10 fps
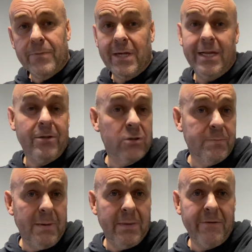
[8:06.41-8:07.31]
It does
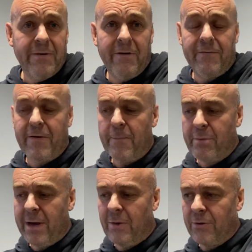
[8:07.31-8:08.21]
make me very
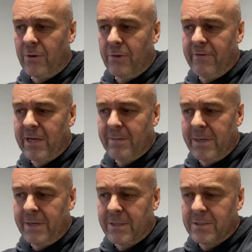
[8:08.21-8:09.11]
proud, all the
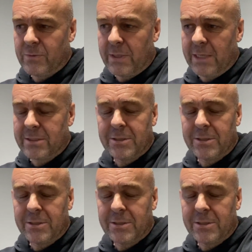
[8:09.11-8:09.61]
recommendations we get.